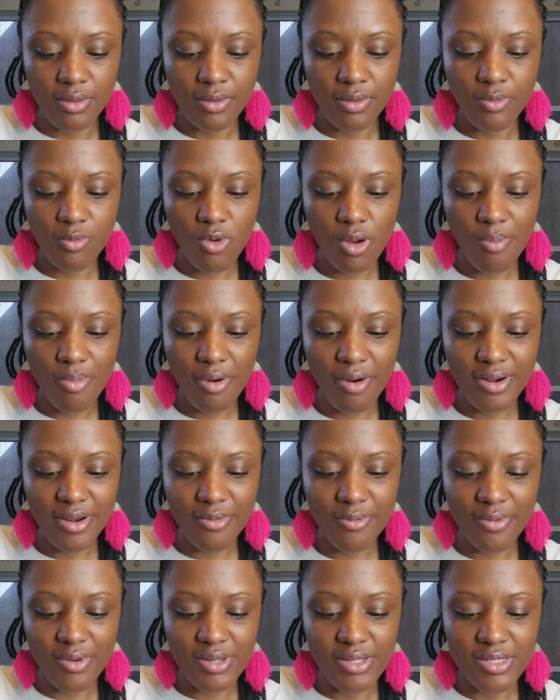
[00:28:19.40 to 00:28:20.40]
The one part
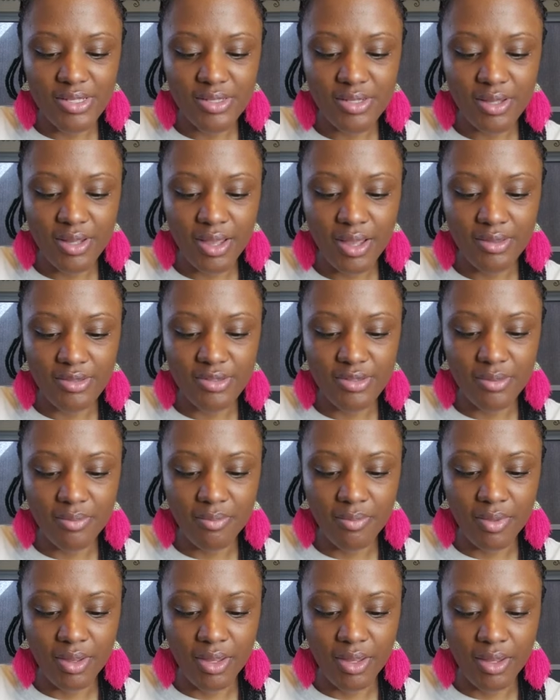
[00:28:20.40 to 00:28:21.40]
that really stuck out to
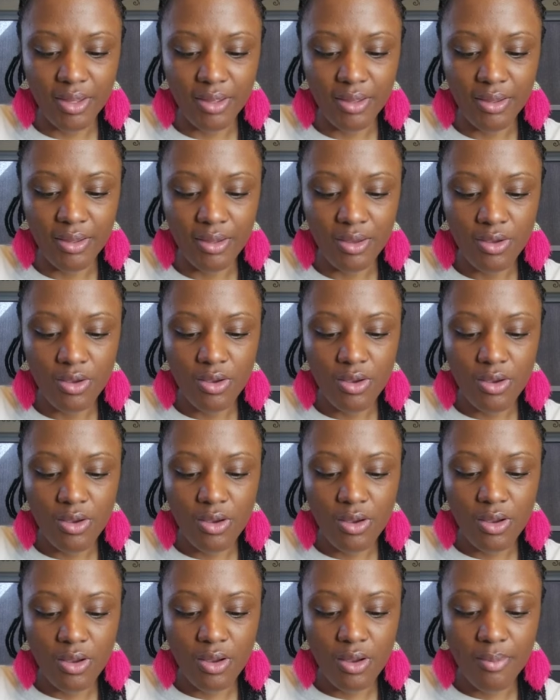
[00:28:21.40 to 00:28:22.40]
me,
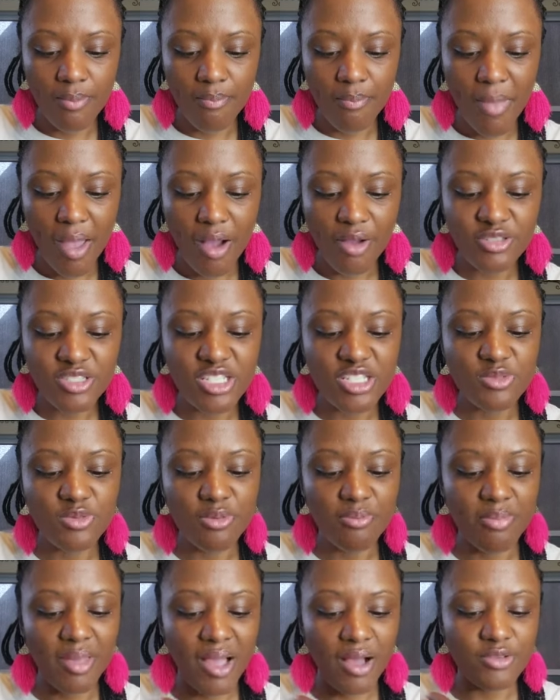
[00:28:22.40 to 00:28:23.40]
mountains
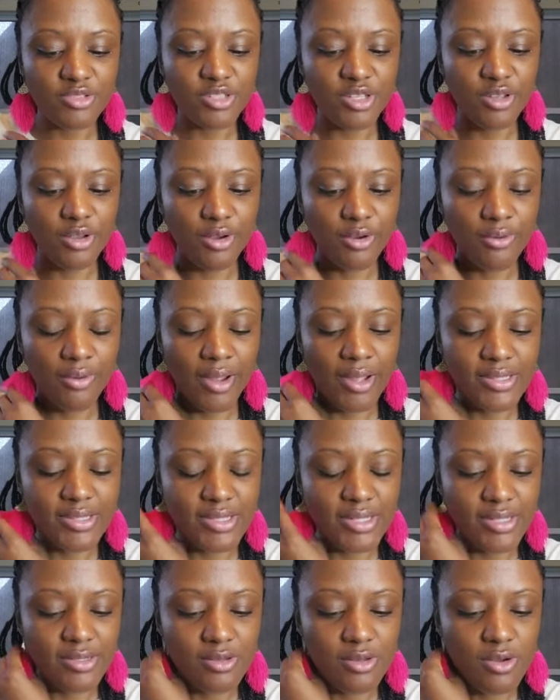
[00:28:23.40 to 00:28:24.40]
would bow to your
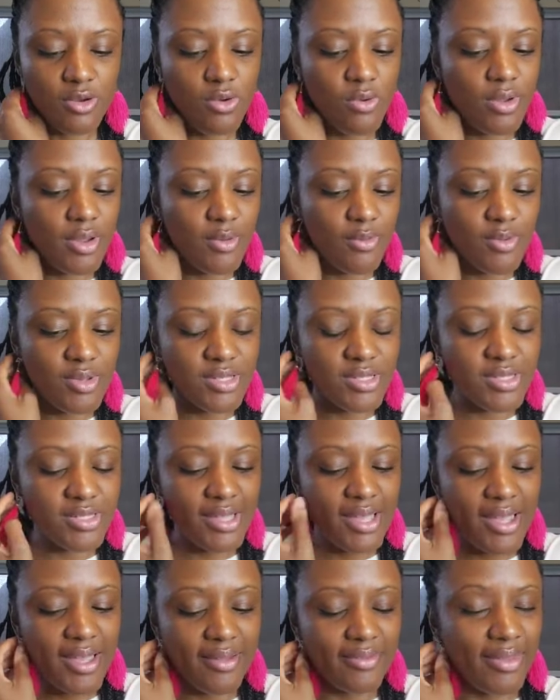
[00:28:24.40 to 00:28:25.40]
greatness. Who can
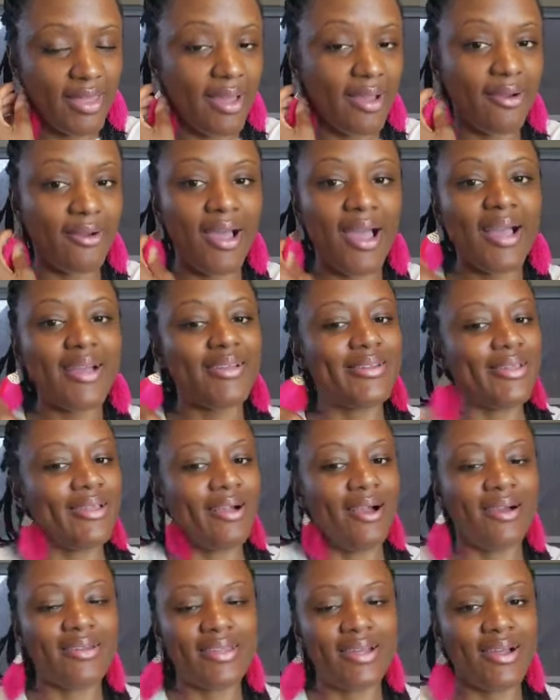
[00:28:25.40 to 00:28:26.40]
withstand? Now, I
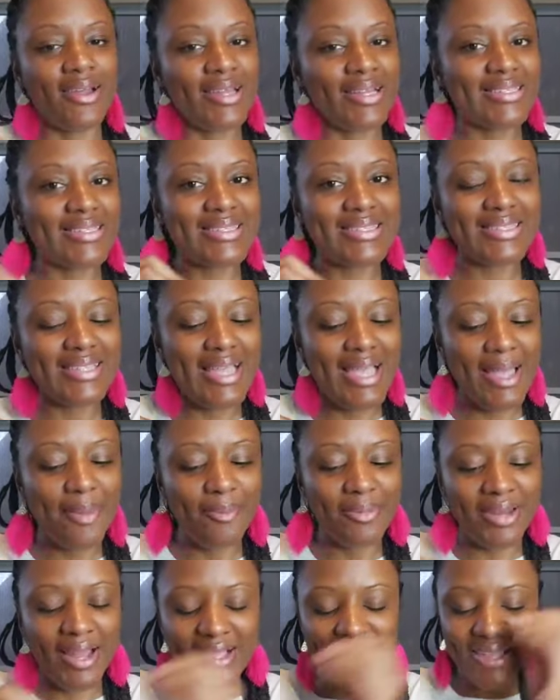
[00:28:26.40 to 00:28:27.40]
y'all I like the
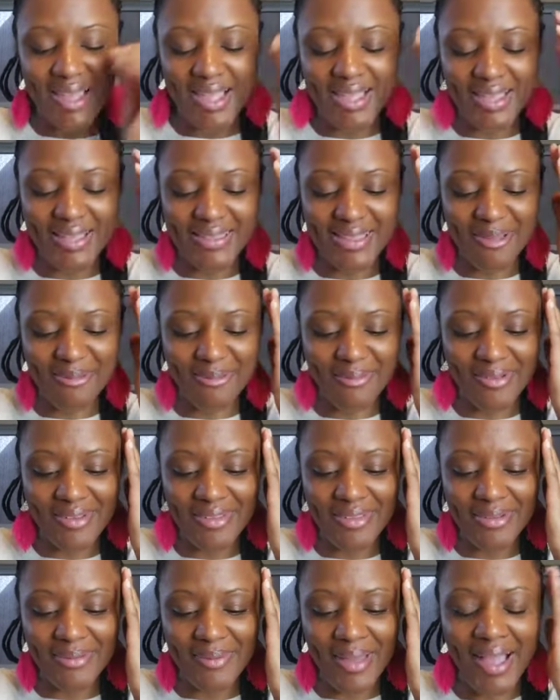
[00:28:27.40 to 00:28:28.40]
same, but I can't get that
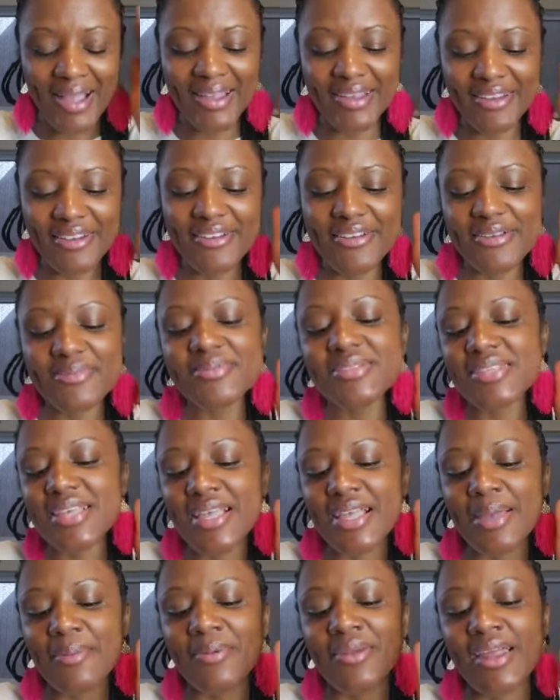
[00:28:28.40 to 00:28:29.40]
rhythm. I can hear him
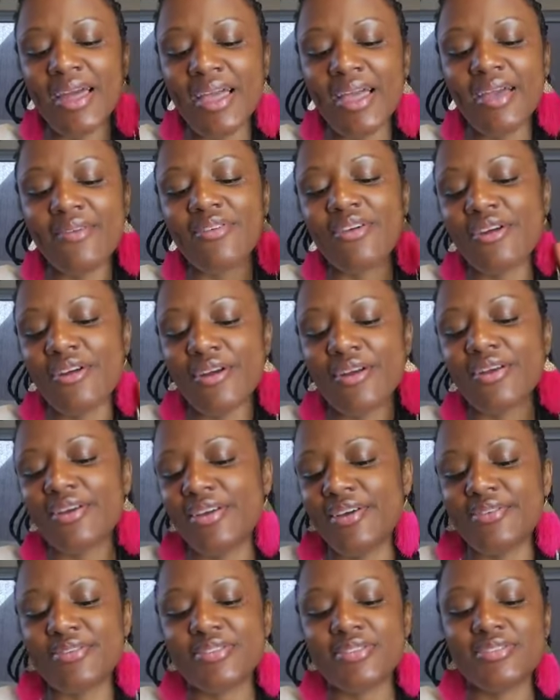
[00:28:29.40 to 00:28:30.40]
sing it, but I haven't heard
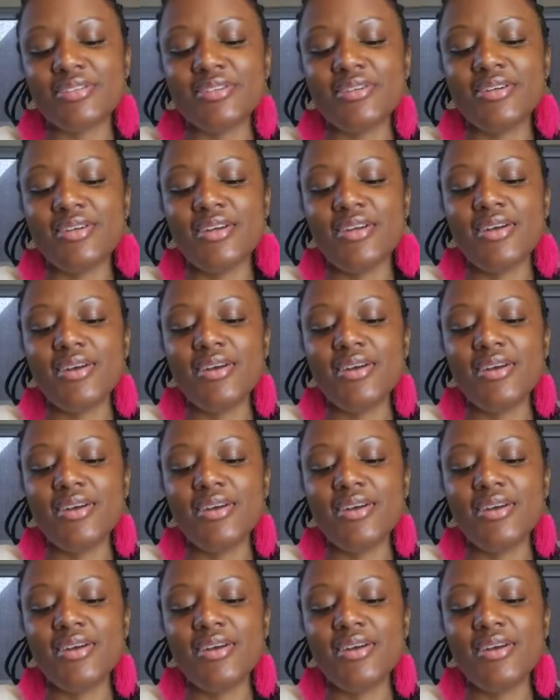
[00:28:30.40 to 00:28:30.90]
enough to,